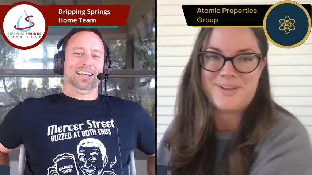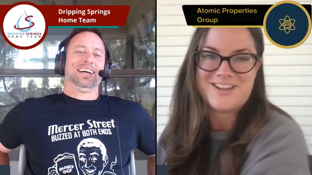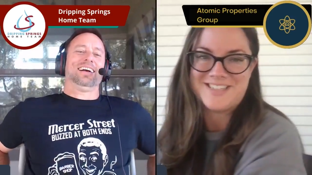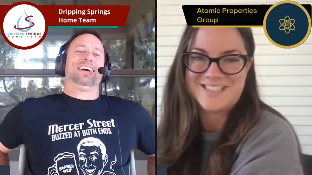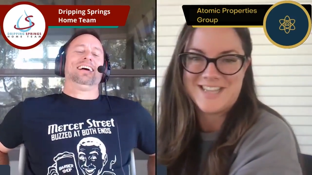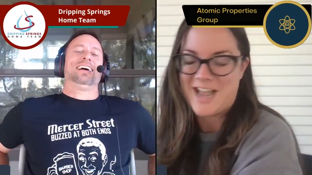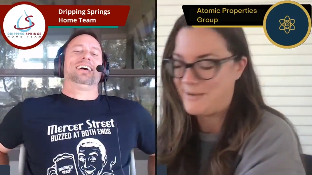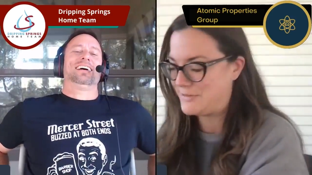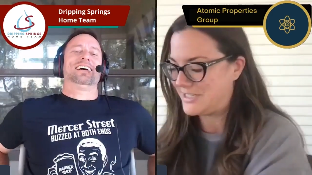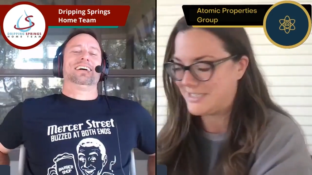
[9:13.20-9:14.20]
Speaker 1: because
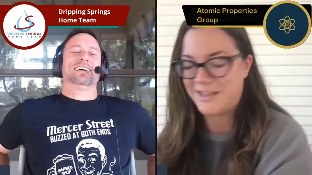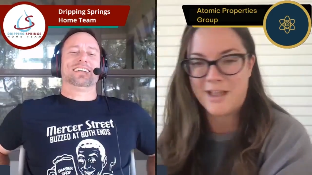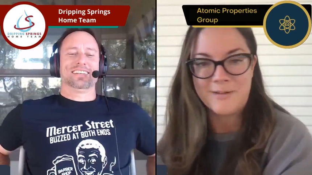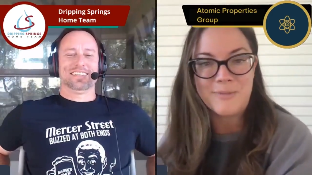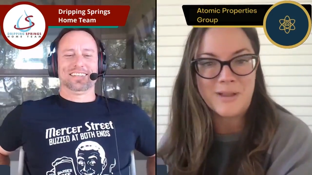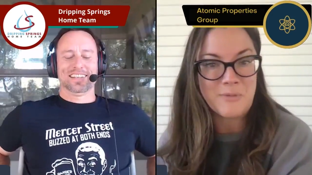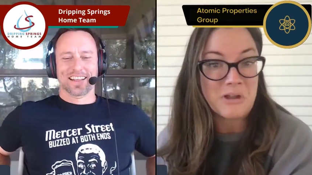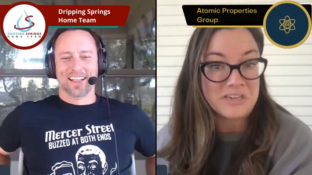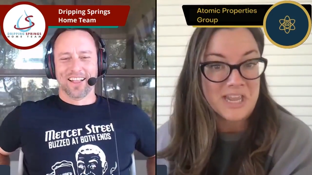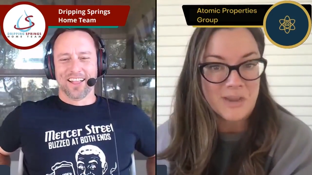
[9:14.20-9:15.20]
I'm just I'm, I'm
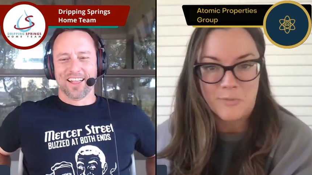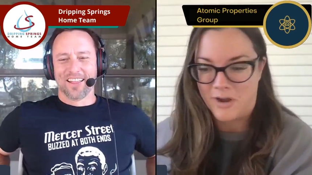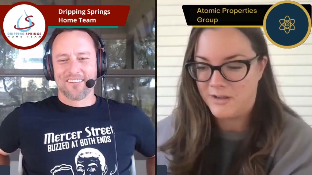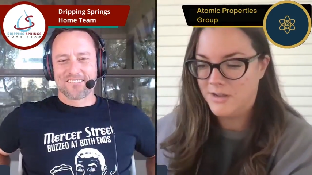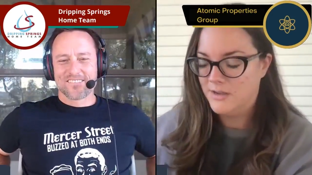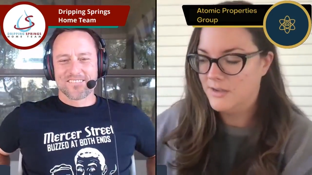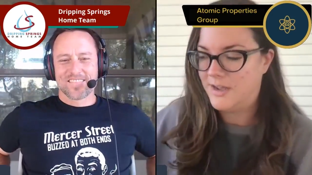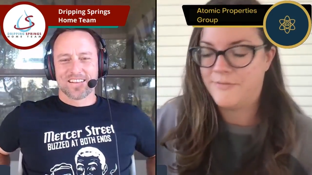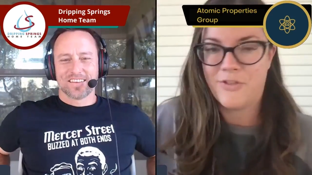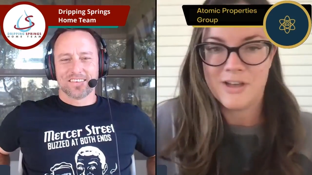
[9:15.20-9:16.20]
on camera.
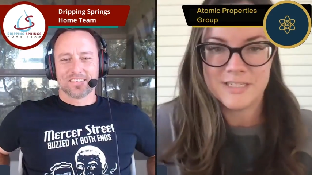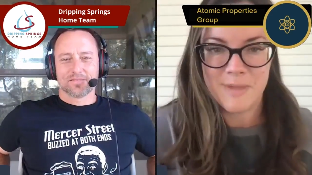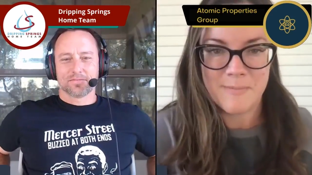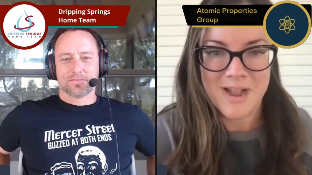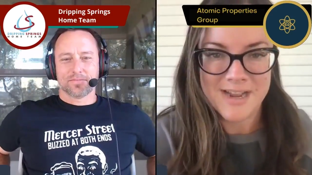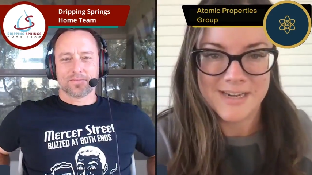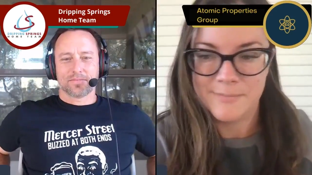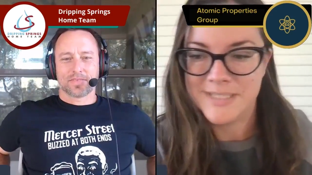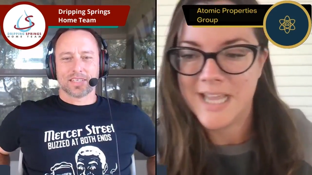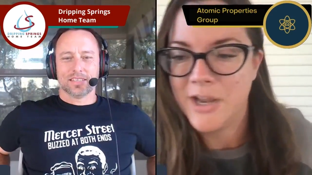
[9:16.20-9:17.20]
I've lost my mind.
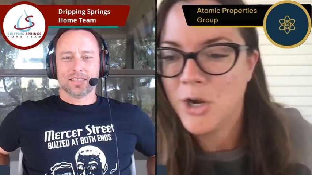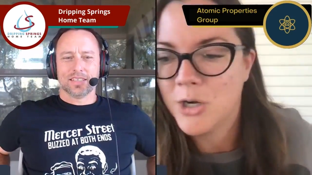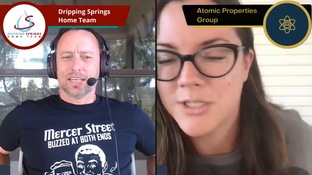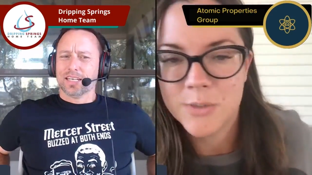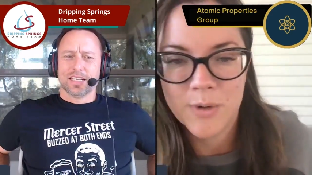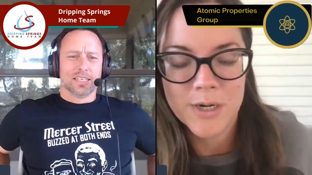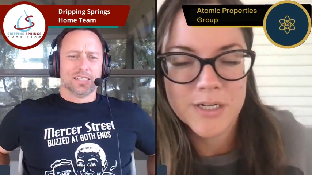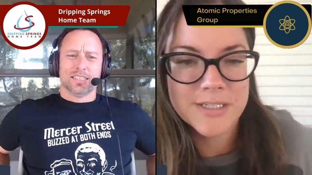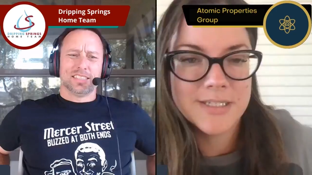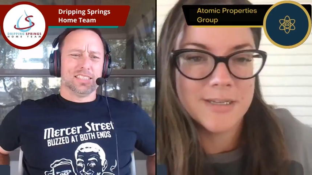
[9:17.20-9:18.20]
I'm saying curse
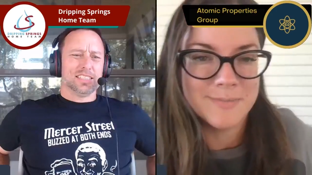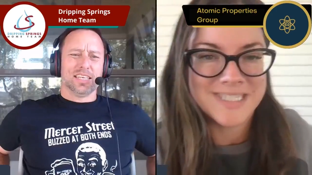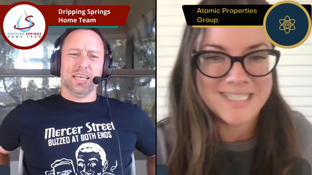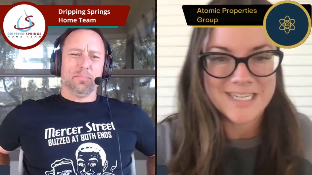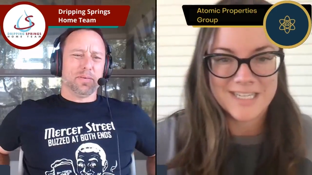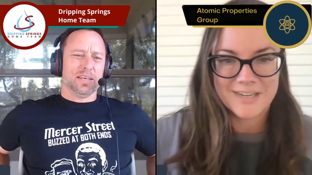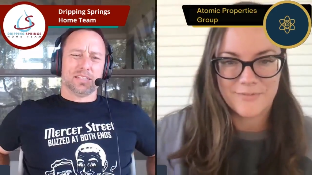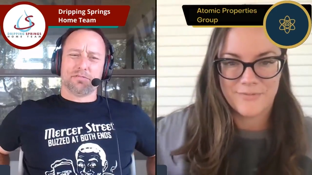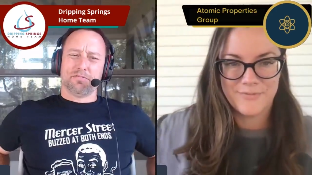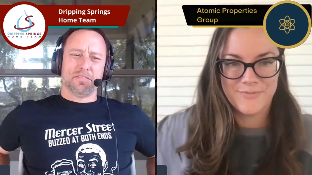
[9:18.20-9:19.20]
words. Just keep.
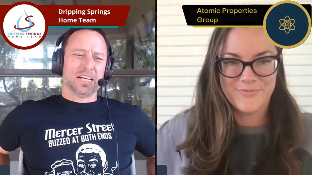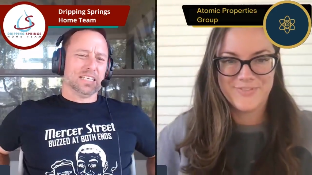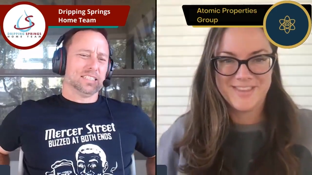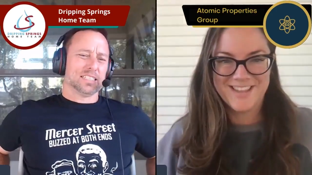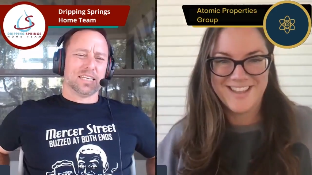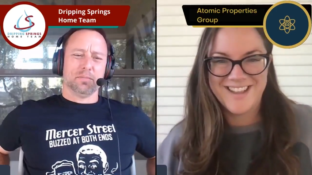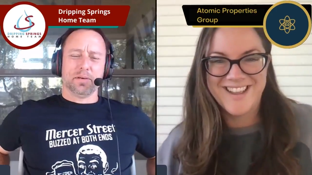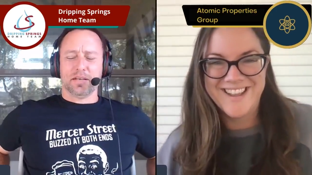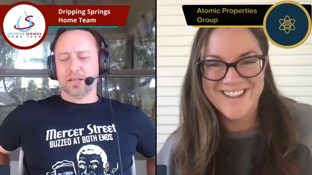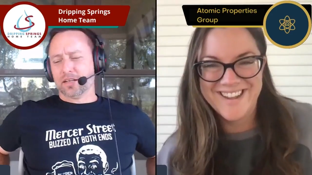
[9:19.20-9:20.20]
It's
Speaker 2: fine. Just keep
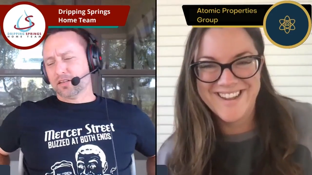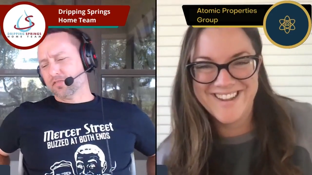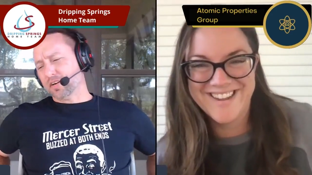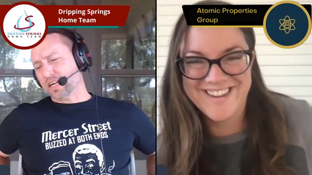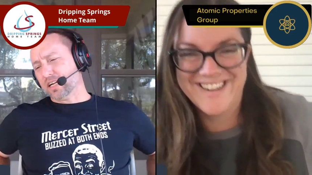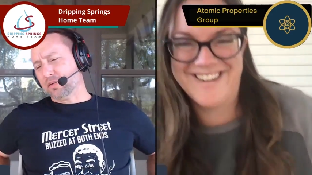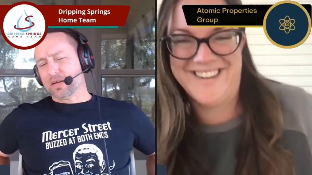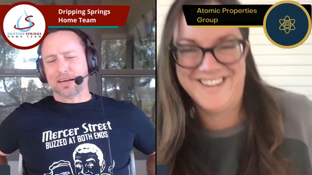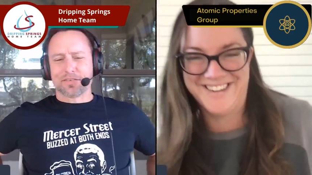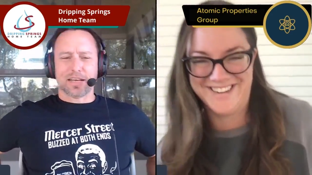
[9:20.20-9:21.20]
eating. It's fine. i
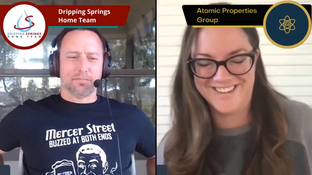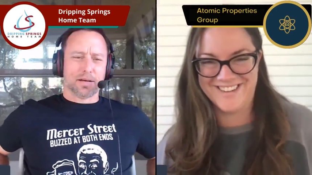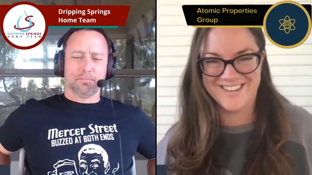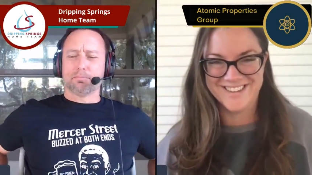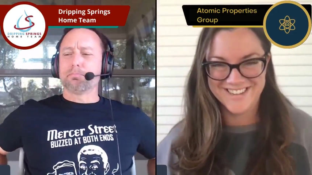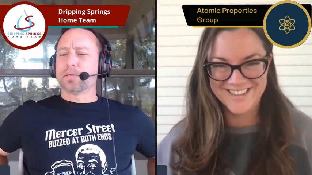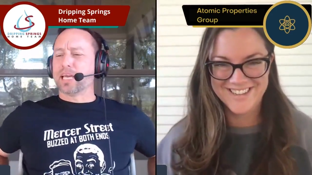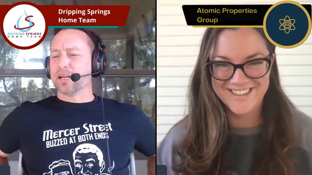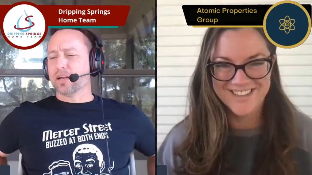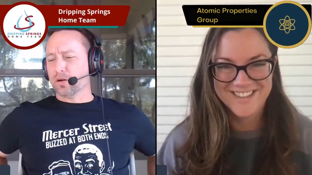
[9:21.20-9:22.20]
have got my
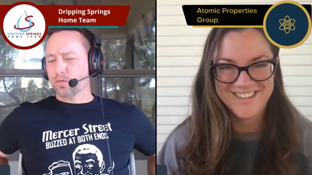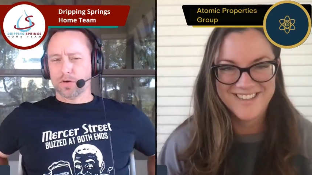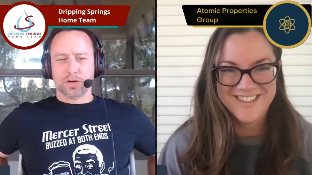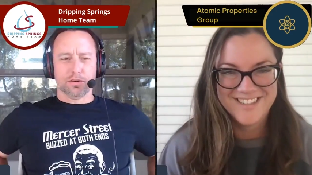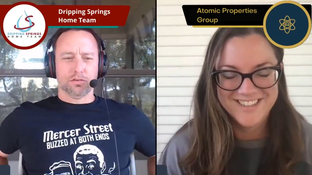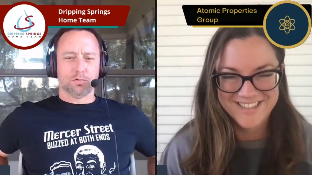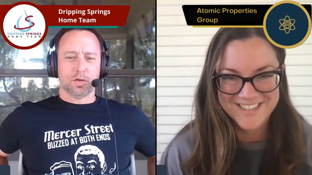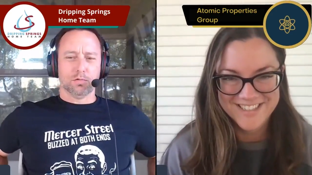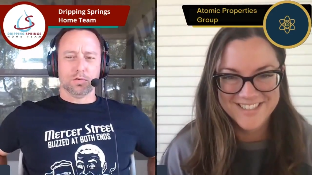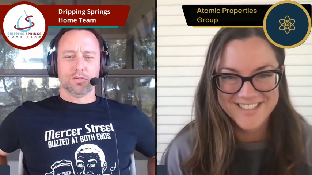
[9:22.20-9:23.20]
candy over here as
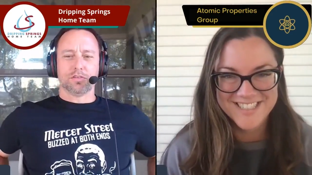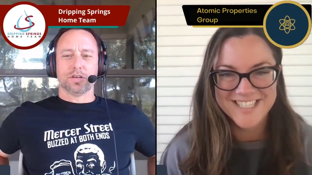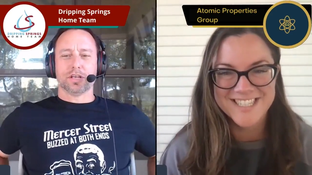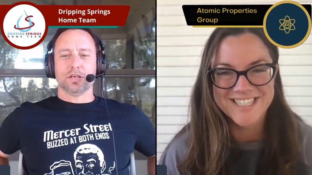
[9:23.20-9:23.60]
well. We're just going